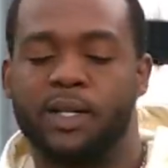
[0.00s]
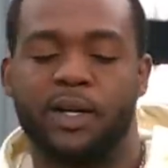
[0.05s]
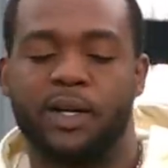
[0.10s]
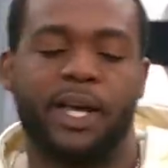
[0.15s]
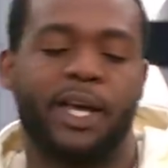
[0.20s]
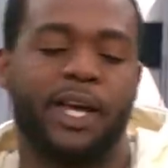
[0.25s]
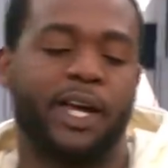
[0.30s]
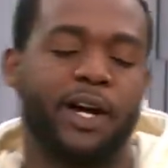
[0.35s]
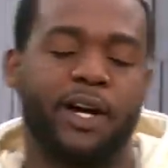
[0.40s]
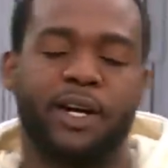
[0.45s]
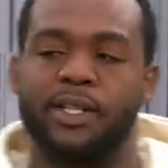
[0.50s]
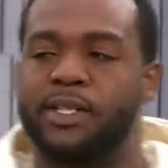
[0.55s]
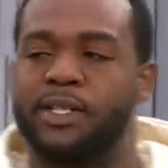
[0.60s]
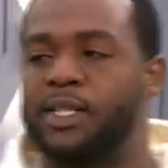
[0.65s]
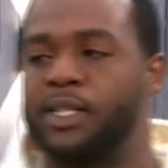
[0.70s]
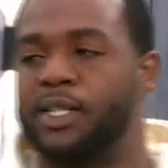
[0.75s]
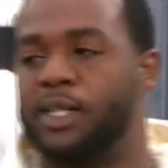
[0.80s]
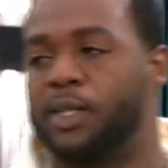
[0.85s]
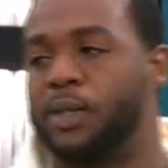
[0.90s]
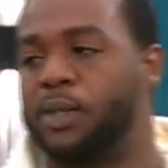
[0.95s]
know, mm. A R T,
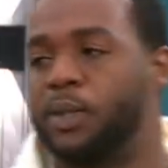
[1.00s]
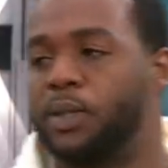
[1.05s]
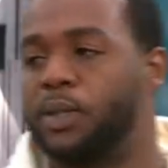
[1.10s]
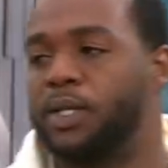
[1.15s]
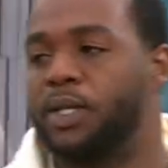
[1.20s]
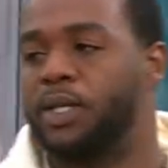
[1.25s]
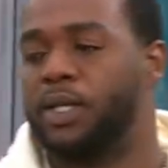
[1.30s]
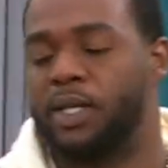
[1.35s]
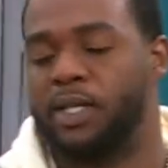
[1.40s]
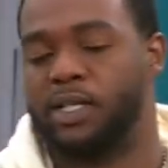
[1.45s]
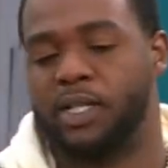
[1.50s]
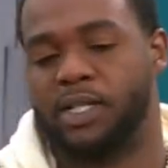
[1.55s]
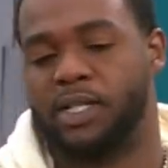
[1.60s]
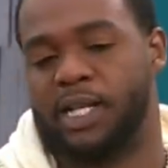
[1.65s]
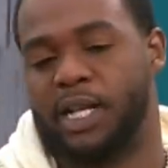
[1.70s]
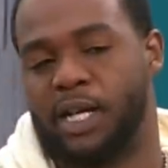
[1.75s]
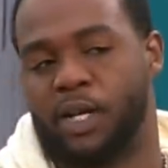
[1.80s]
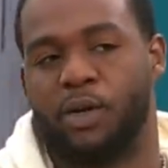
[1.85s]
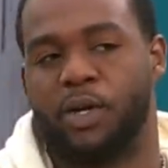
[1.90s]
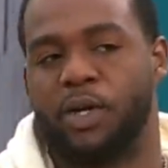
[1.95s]
you know? Just
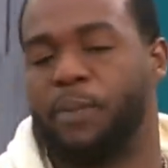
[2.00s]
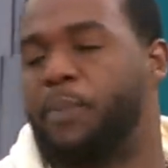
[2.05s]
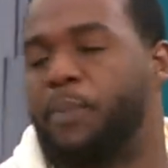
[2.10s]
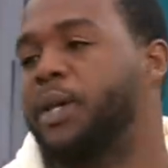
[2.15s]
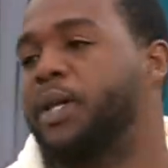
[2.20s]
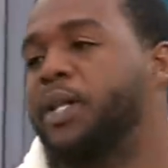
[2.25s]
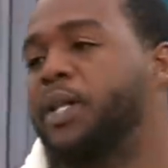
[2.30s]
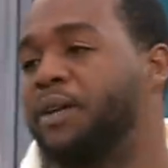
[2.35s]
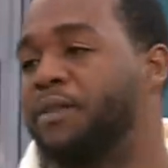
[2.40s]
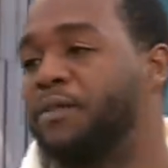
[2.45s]
like how you paint a